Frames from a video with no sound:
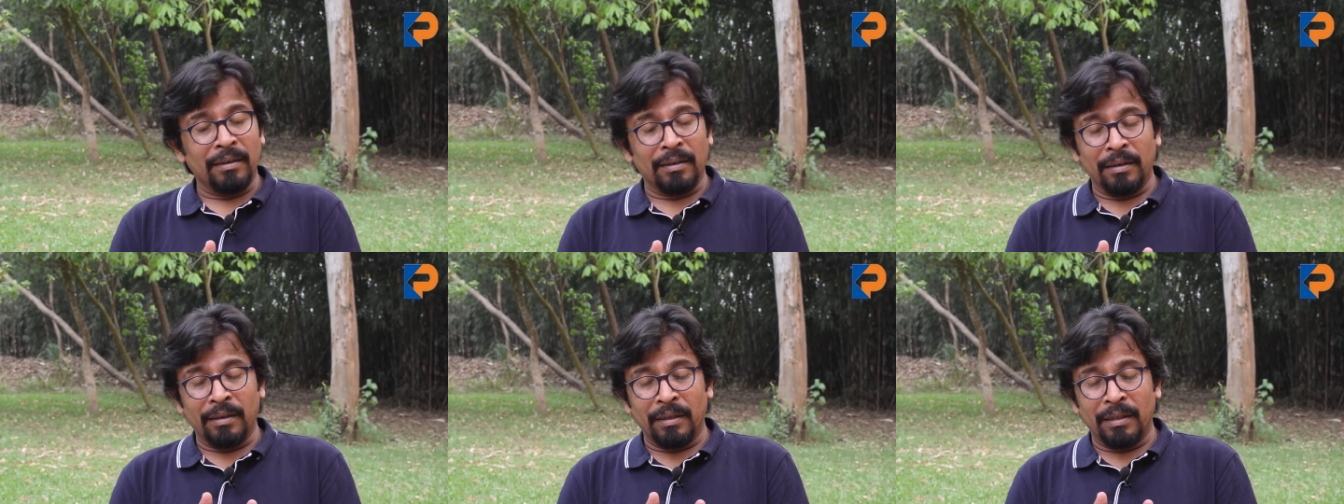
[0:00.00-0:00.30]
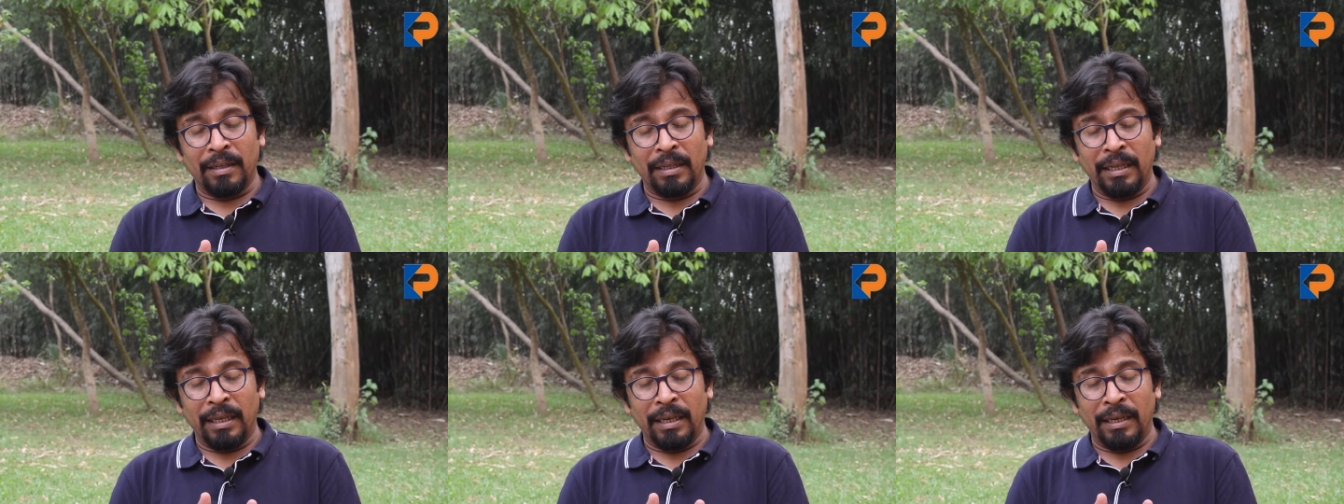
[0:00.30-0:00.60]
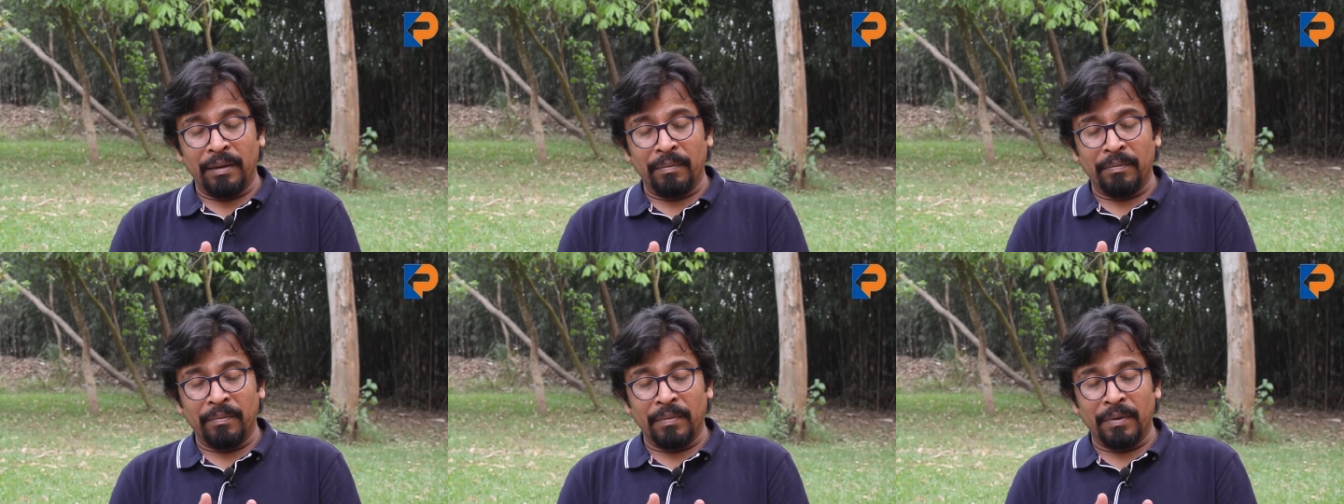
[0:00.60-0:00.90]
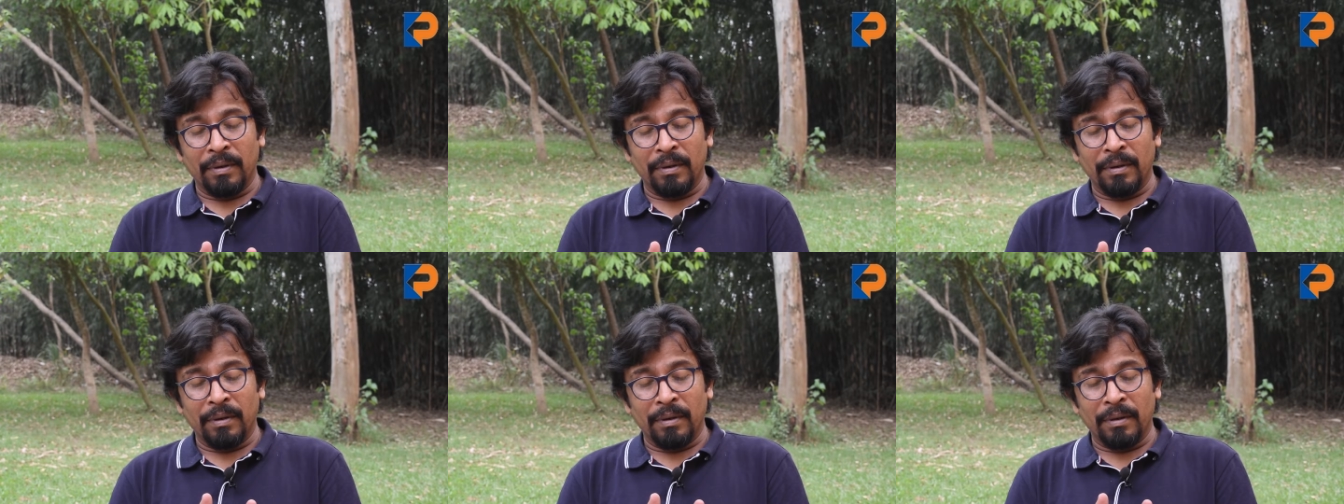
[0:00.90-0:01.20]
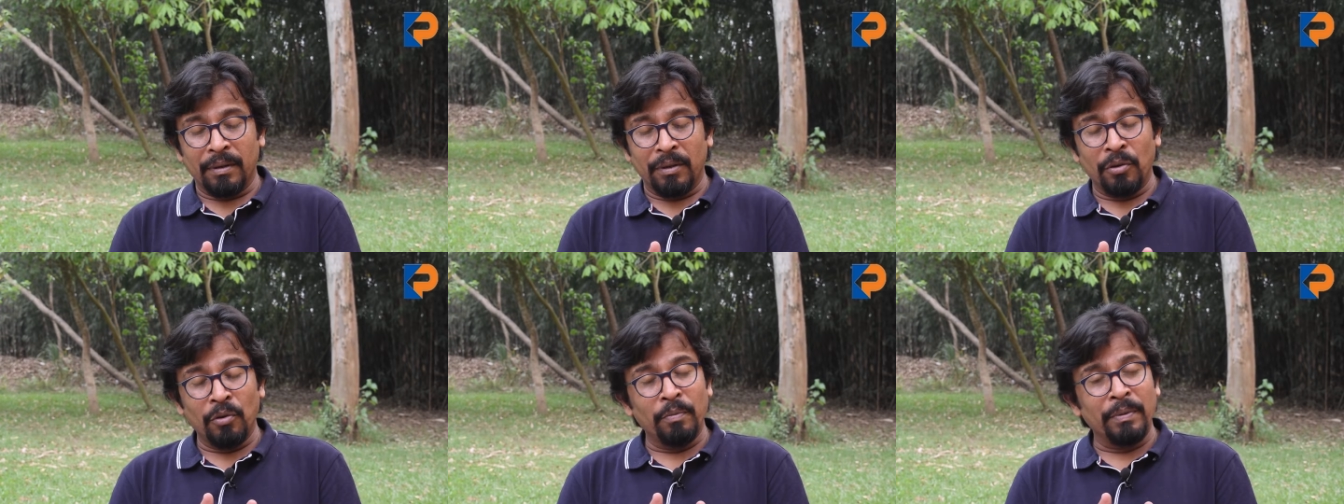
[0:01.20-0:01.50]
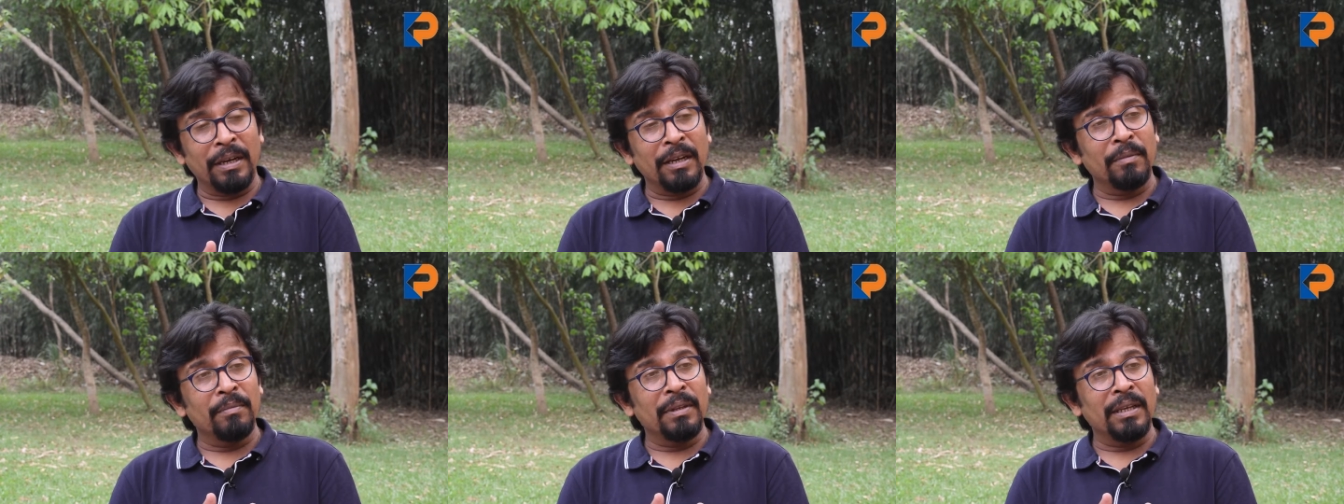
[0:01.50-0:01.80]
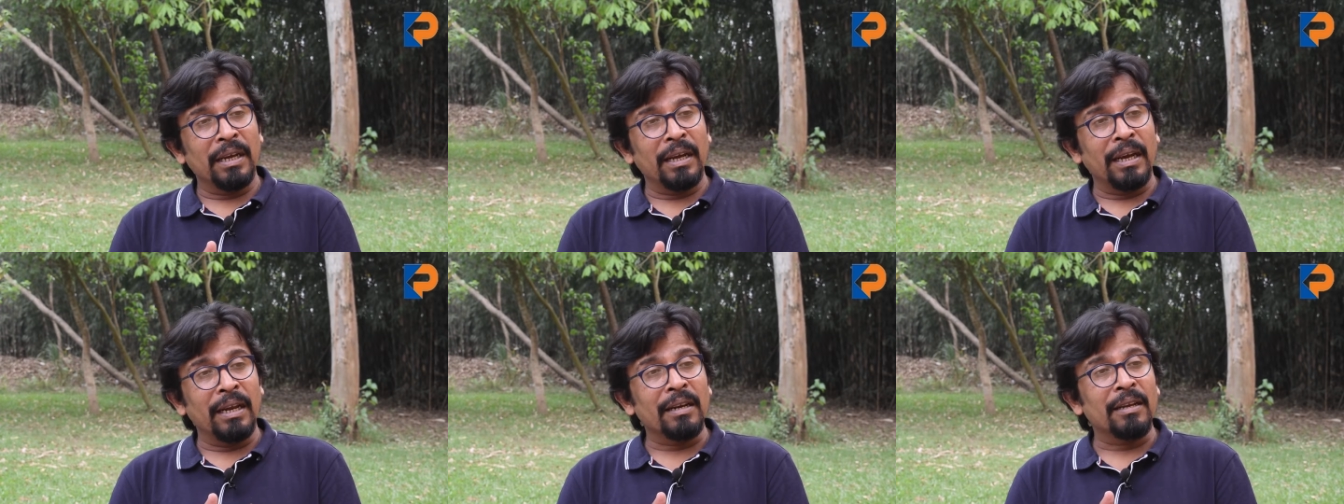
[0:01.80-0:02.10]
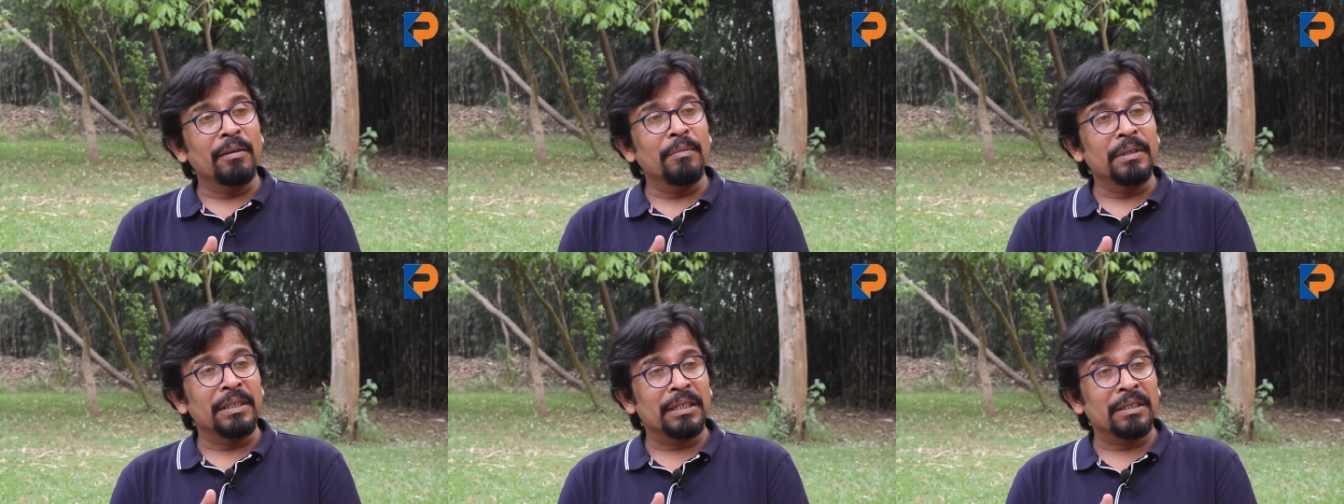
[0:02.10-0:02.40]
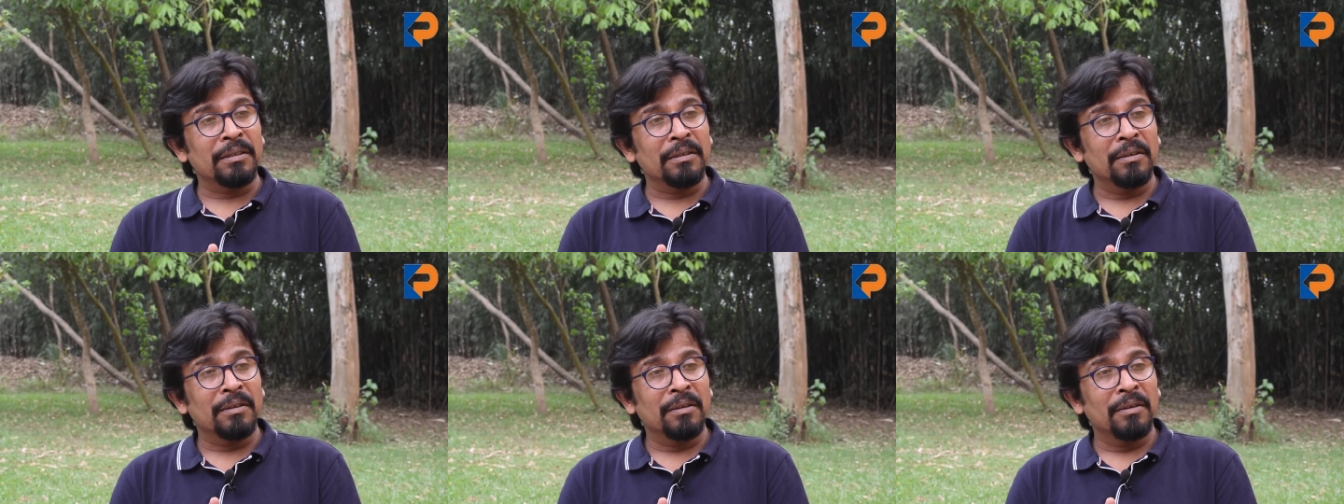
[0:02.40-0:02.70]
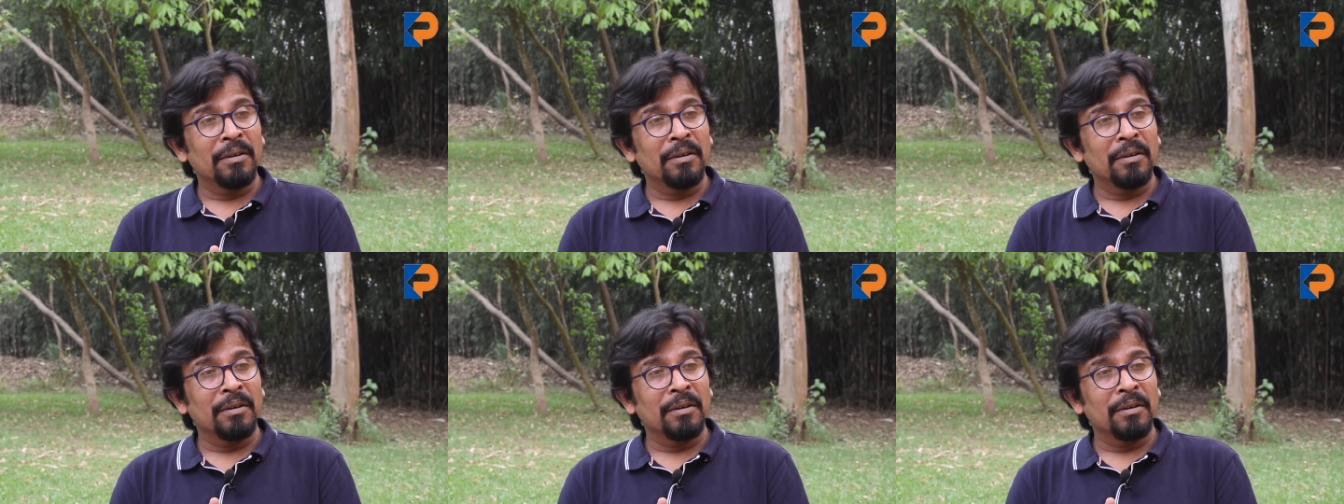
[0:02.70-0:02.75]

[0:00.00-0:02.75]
they you become the alchemist